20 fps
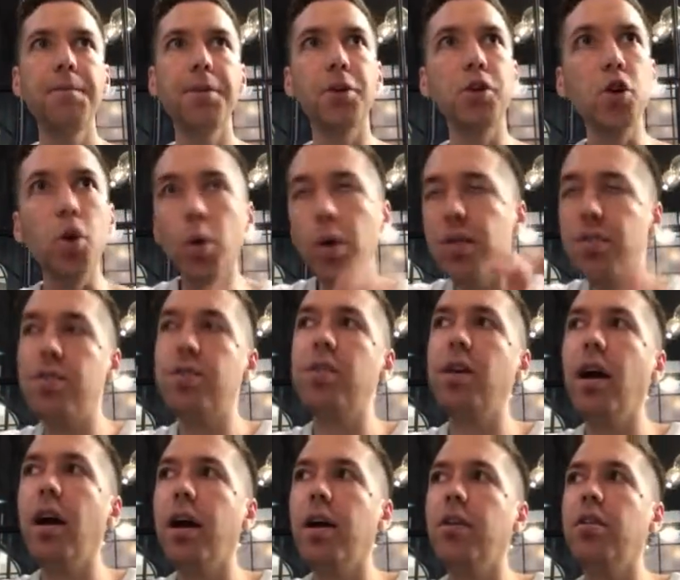The newest
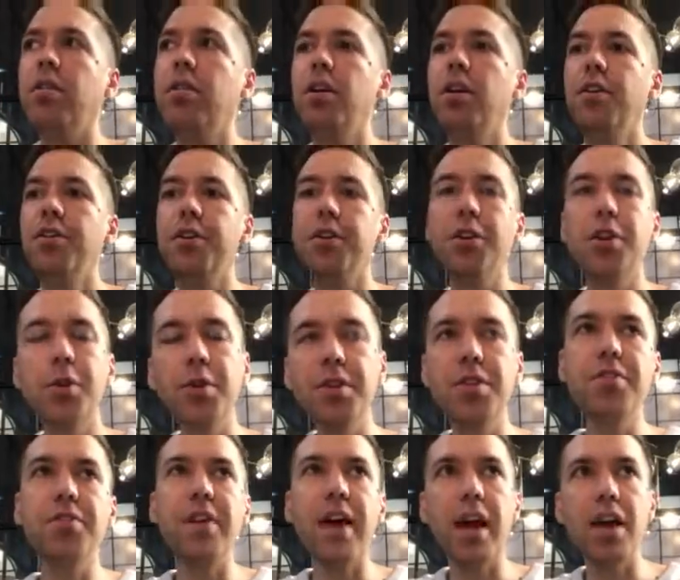style, the
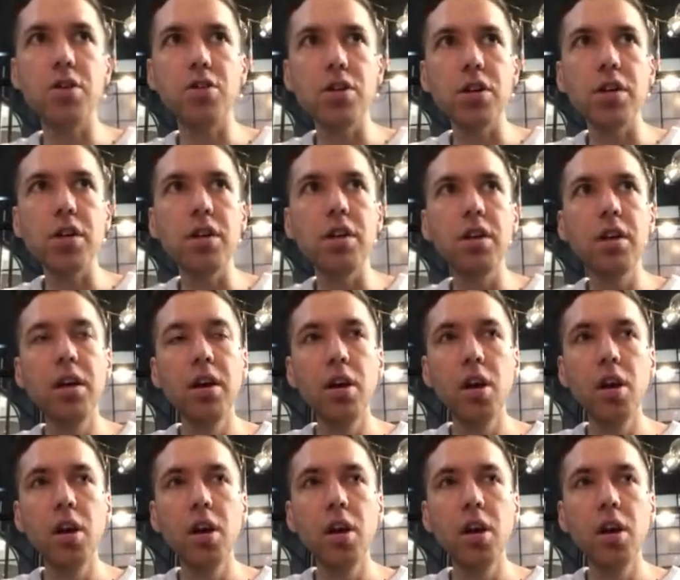newest fashion,